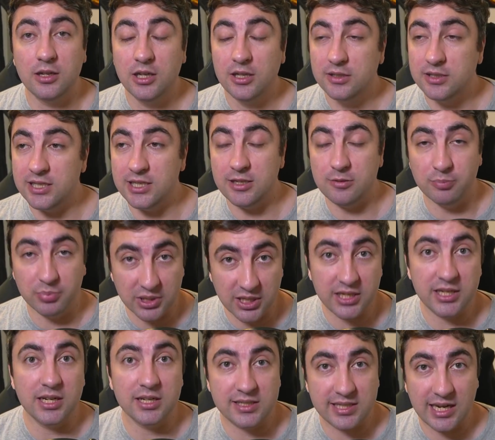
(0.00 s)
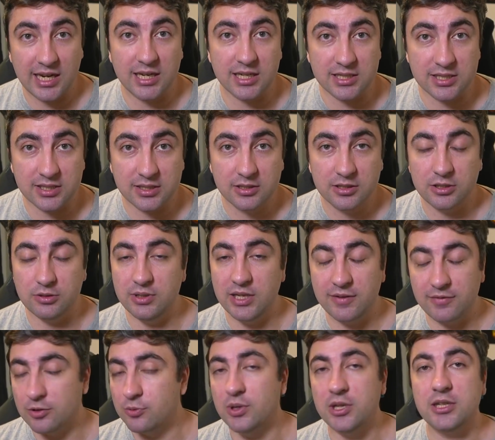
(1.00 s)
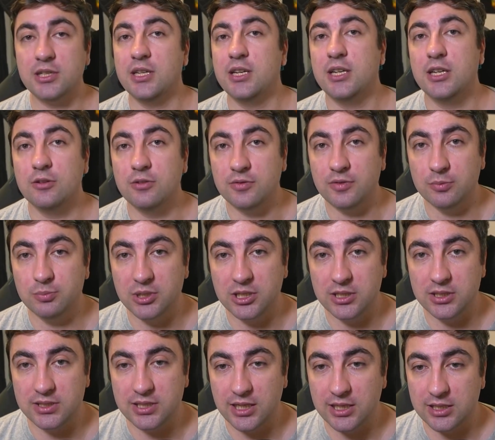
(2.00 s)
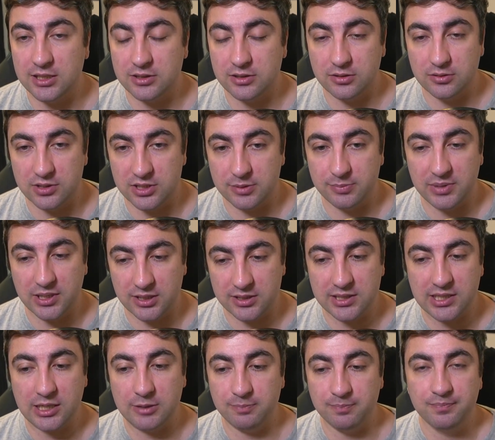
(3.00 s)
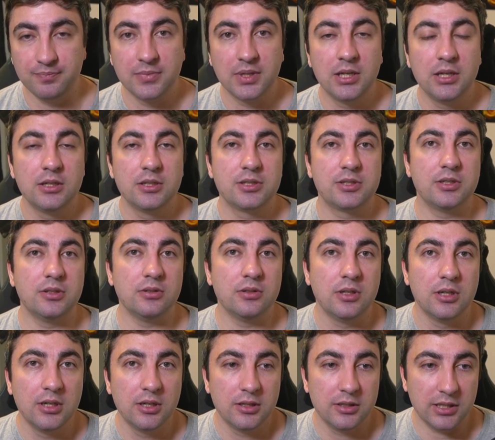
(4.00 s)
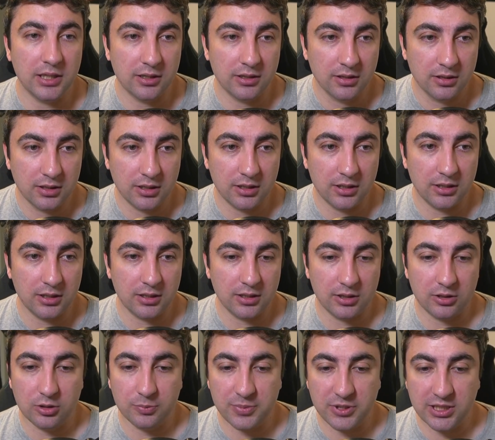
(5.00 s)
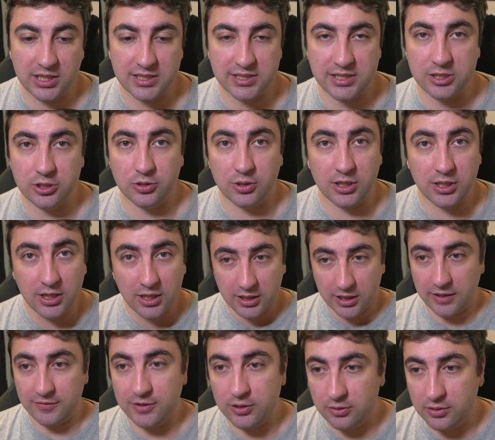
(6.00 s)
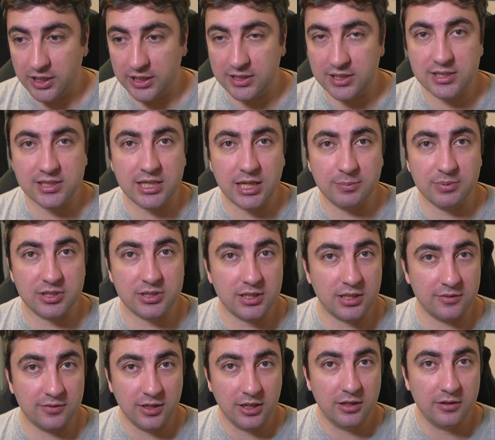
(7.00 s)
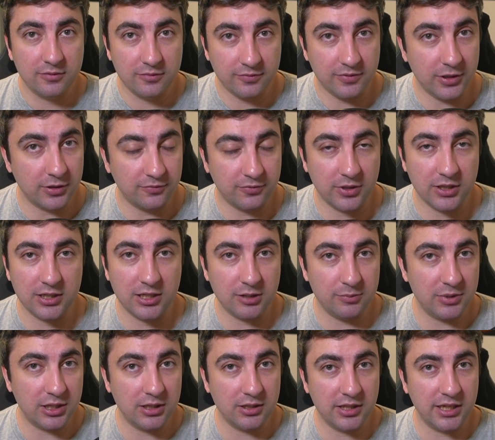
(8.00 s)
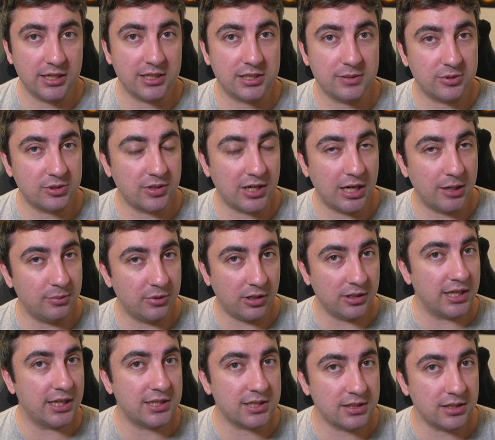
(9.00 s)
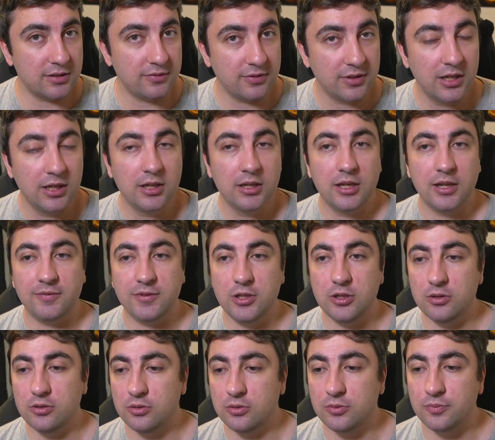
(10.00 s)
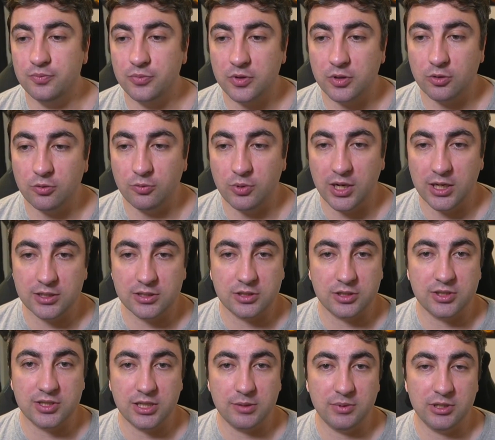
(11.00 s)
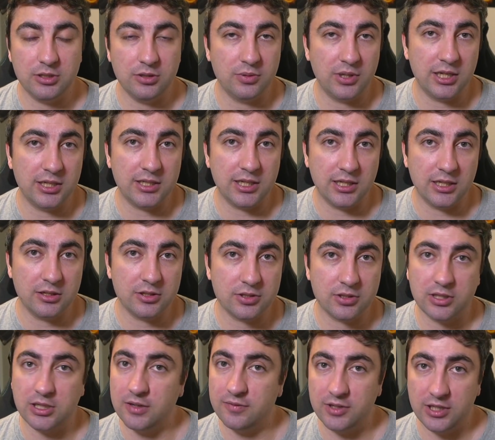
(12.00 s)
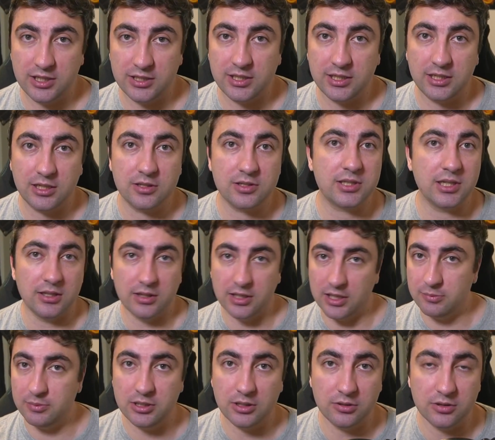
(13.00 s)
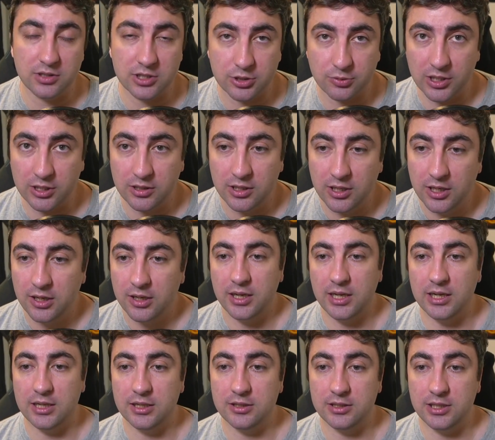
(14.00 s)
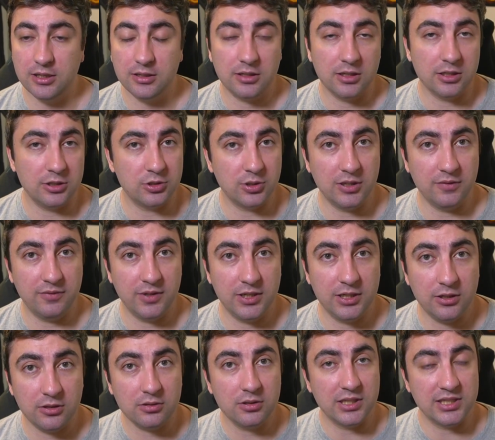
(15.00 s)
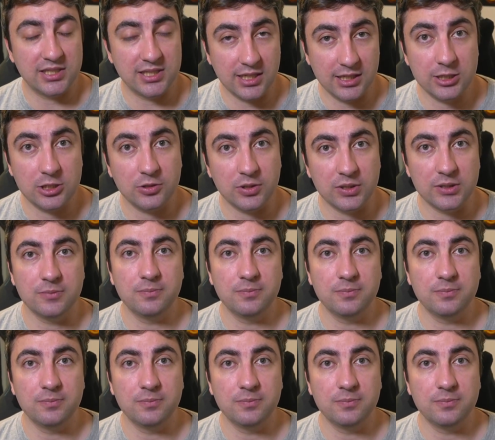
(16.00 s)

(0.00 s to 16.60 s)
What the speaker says: the blood attacks. You never want to get hit with a blood attack. It's always a bad time. So yeah, I hope you guys enjoy. If you like this type of stuff, feel free to give me a like, subscribe, all that stuff. If you want to see me do anything else or cover anything else, then let me know as well. And yeah, enjoy the video. Let's get into it.